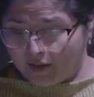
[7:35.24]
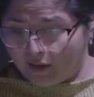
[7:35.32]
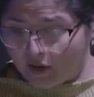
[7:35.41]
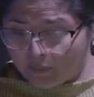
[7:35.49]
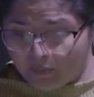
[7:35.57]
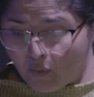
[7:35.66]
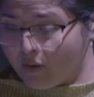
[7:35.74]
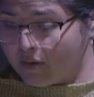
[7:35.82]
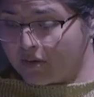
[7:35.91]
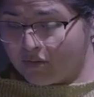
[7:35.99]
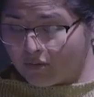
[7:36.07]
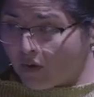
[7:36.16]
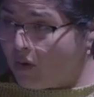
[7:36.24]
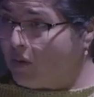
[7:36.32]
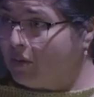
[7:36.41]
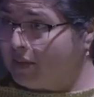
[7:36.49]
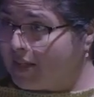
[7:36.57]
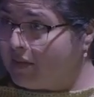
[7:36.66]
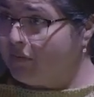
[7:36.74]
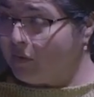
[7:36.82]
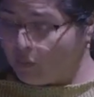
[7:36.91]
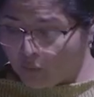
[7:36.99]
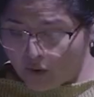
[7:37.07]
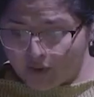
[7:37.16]
are born, grow, live,
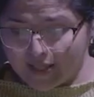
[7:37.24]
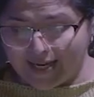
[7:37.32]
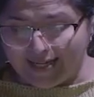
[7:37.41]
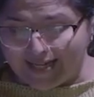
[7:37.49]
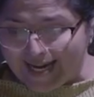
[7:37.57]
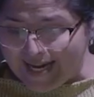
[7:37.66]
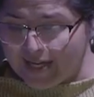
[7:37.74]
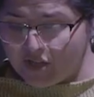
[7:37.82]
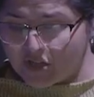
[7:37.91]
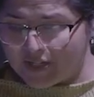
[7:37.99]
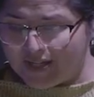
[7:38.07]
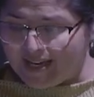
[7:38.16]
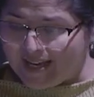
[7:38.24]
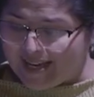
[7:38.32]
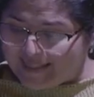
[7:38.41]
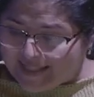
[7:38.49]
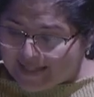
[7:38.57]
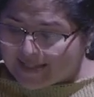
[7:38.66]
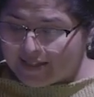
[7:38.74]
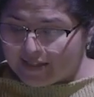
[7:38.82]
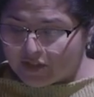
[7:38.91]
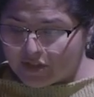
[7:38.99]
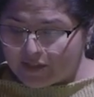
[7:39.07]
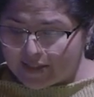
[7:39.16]
work, and age. And these
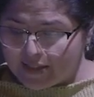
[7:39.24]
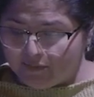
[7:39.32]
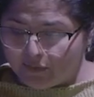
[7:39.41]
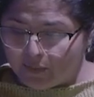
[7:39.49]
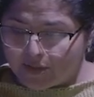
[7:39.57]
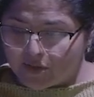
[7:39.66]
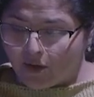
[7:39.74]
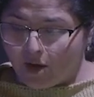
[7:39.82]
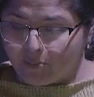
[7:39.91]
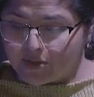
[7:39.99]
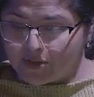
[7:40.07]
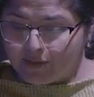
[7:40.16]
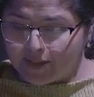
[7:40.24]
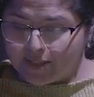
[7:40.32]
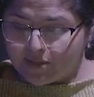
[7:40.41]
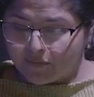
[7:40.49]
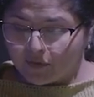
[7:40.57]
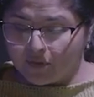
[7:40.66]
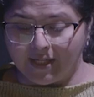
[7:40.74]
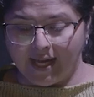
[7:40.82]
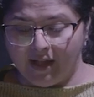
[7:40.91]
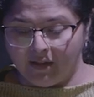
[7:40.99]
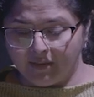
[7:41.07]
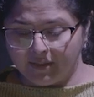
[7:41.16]
conditions influence our opportunities for good
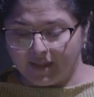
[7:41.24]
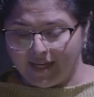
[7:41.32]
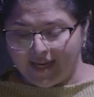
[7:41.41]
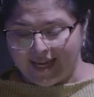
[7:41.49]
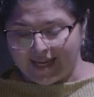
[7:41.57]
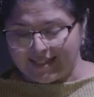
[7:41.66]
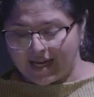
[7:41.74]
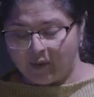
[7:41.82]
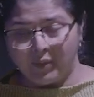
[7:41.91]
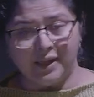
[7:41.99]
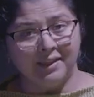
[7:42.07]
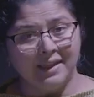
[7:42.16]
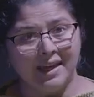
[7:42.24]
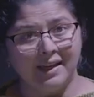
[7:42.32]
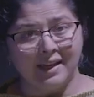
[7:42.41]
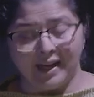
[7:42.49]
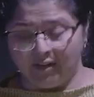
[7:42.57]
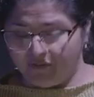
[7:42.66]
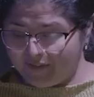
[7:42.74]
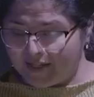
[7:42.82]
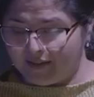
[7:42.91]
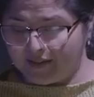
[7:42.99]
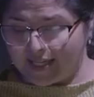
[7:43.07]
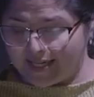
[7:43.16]
health and how we think and
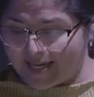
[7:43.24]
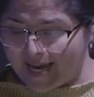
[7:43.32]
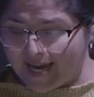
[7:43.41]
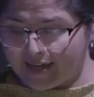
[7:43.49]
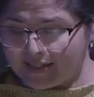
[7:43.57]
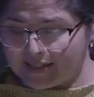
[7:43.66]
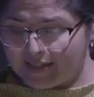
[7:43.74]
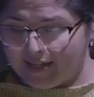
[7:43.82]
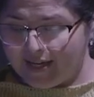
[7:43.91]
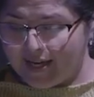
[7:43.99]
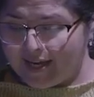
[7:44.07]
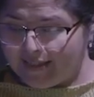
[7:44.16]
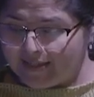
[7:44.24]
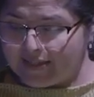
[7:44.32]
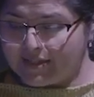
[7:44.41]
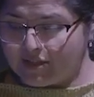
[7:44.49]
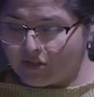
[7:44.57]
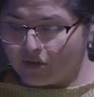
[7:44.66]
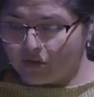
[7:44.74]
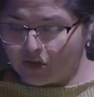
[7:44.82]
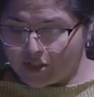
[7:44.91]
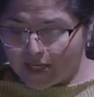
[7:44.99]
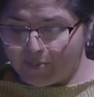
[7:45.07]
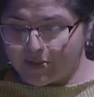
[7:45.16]
feel and act. And this in turn
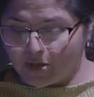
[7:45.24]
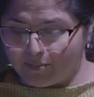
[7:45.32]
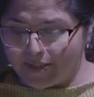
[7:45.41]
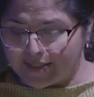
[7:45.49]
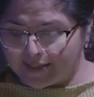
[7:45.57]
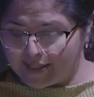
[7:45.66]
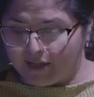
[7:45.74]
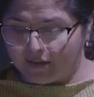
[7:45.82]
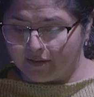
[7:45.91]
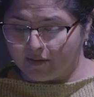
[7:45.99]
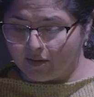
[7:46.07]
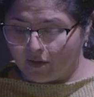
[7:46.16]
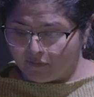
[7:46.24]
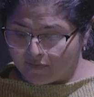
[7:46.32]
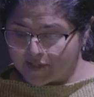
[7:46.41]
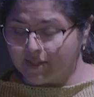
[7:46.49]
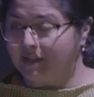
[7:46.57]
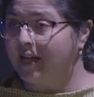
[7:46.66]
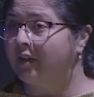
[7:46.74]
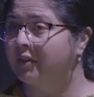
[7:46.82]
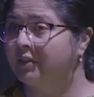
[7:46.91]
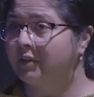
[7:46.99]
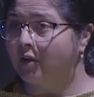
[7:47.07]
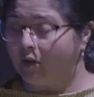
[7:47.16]
shapes our mental health, our physical health,
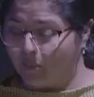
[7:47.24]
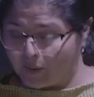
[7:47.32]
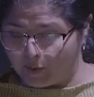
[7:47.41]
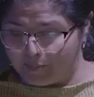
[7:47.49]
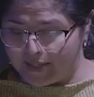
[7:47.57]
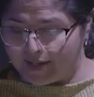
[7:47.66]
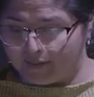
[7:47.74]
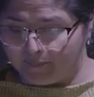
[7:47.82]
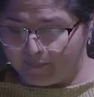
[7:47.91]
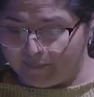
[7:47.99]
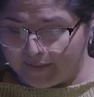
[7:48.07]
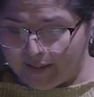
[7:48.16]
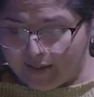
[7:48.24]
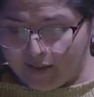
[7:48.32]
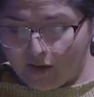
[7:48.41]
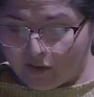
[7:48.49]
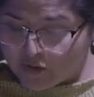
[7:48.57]
our well-being, our